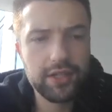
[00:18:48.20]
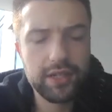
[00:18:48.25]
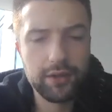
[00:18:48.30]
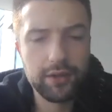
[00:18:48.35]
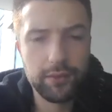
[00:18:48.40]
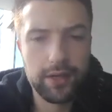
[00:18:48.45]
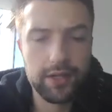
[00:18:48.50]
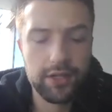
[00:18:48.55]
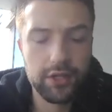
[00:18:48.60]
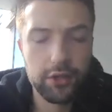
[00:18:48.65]

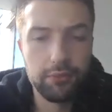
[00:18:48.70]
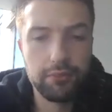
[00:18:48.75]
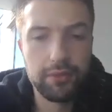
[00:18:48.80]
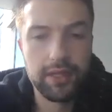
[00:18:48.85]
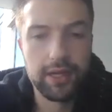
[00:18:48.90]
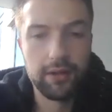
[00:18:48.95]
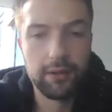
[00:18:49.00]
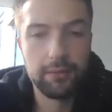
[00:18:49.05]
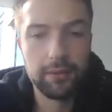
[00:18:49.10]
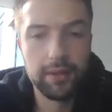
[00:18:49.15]
didn't grade too
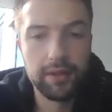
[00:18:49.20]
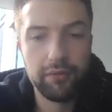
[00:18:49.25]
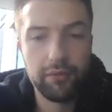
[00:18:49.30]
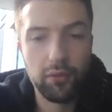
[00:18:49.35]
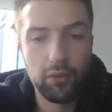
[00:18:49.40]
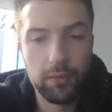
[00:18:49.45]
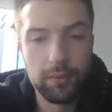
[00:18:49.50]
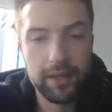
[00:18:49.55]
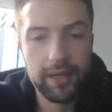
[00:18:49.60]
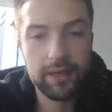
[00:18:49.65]
terribly
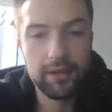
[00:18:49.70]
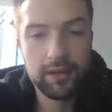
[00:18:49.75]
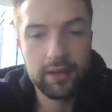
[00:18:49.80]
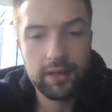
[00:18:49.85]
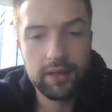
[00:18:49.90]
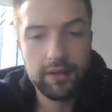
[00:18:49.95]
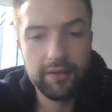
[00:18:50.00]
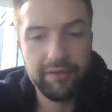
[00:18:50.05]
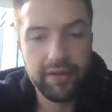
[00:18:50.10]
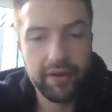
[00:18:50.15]
for me.
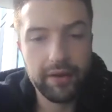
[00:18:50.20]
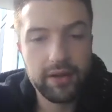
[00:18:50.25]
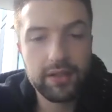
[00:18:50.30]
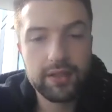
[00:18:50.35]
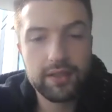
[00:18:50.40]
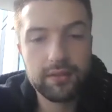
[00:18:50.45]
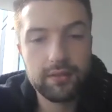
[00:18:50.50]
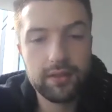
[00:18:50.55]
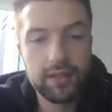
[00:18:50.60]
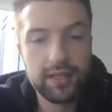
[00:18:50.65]

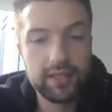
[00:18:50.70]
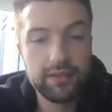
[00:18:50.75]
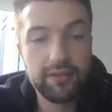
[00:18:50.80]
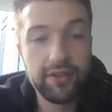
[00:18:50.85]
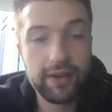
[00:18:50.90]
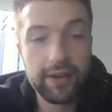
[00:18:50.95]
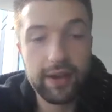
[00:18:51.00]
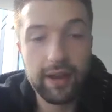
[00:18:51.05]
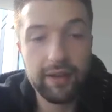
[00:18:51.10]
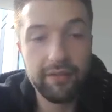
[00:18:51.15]
Very, he's a
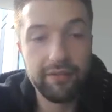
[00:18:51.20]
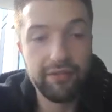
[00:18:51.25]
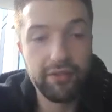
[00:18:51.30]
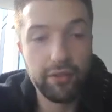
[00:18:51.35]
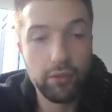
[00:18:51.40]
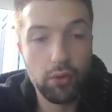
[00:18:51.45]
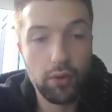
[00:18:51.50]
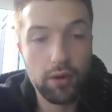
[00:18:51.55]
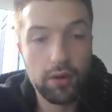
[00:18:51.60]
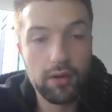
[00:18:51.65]
very high
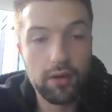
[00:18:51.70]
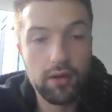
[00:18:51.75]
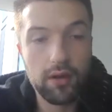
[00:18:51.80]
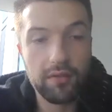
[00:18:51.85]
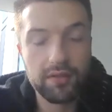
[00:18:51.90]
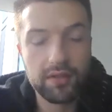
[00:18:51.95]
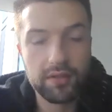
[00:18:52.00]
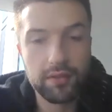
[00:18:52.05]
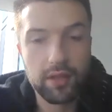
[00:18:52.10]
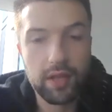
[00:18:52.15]
floor
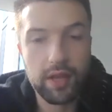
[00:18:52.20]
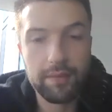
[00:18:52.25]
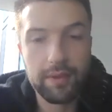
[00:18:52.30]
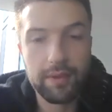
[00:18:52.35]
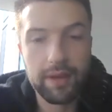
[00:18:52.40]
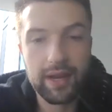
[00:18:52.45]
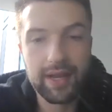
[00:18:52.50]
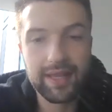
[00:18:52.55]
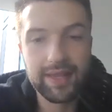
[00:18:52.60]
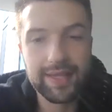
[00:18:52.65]
offensive
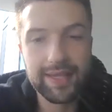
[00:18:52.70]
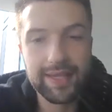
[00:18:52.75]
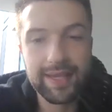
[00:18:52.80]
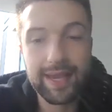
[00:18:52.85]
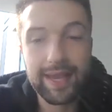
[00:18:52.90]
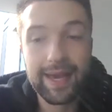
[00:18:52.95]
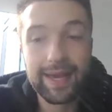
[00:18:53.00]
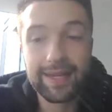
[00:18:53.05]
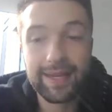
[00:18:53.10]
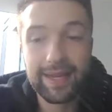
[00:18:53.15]
lineman. And I think
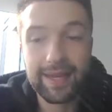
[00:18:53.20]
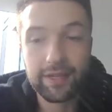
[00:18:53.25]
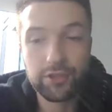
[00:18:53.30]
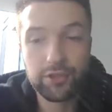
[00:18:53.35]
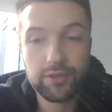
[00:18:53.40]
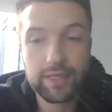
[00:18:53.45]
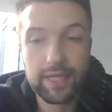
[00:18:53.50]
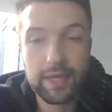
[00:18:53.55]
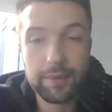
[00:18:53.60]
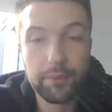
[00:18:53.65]
adding
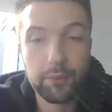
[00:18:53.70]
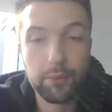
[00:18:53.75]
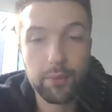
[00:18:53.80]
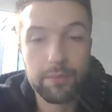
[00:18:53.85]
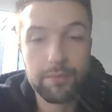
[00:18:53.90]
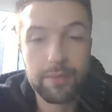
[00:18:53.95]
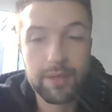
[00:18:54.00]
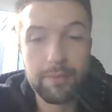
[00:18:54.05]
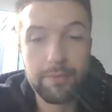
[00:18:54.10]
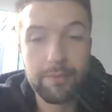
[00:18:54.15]
extra depth
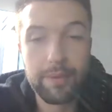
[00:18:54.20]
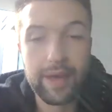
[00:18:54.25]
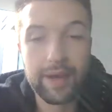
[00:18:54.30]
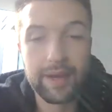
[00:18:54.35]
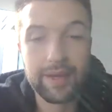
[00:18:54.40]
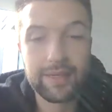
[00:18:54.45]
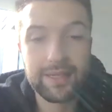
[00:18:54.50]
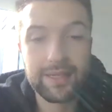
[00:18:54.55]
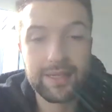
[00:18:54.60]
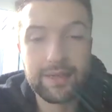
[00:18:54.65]
wouldn't be a bad
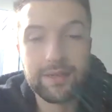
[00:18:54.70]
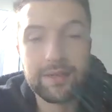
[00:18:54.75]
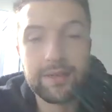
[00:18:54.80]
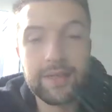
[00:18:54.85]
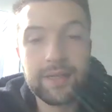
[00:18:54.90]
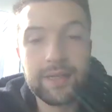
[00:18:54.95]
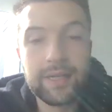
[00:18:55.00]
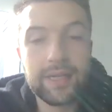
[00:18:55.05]
idea.